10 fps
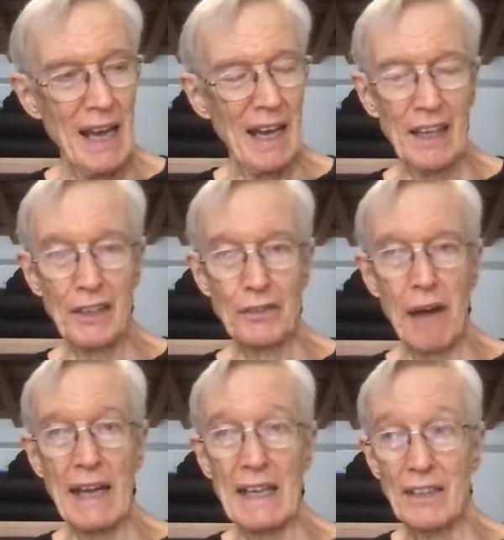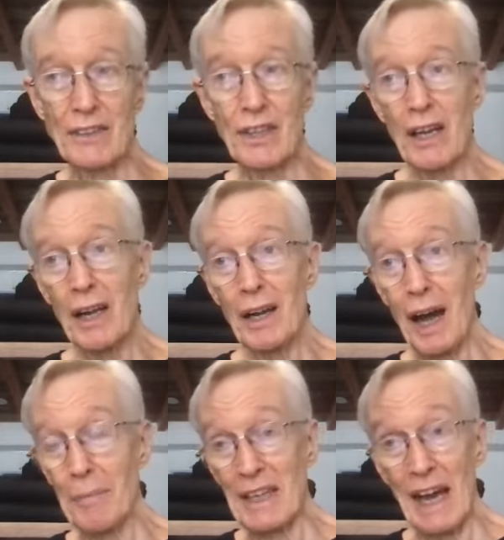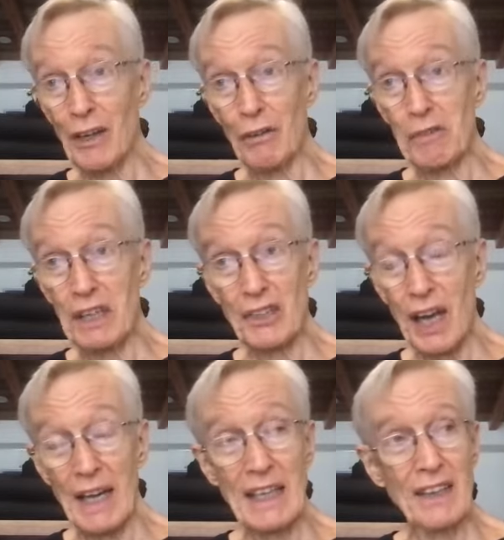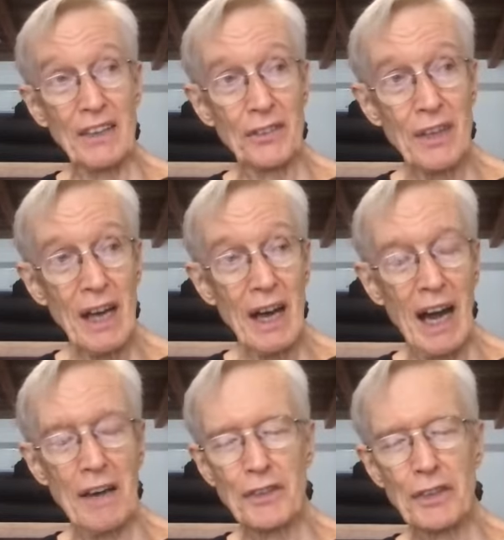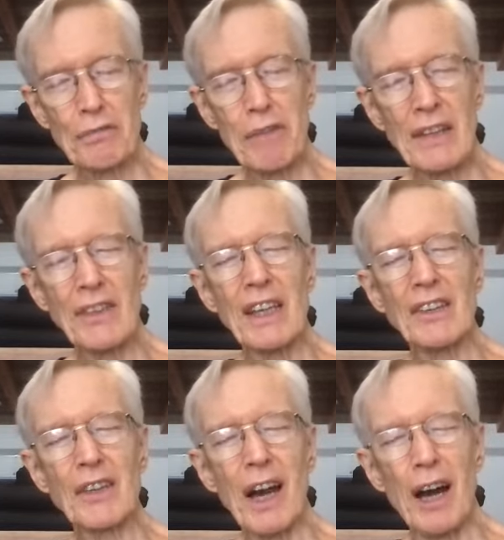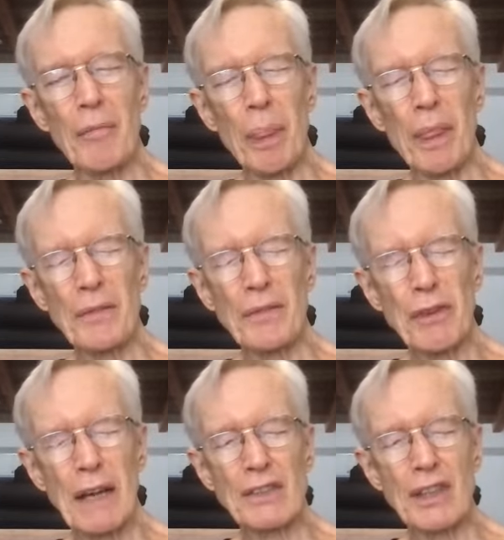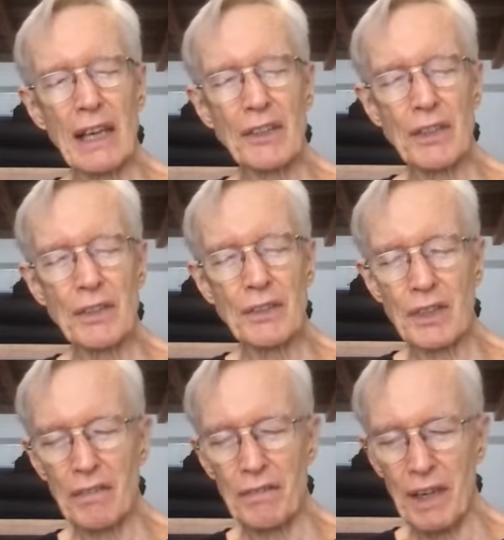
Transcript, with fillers: And his writings I mean, I don't read Chinese. I just read the um, translations of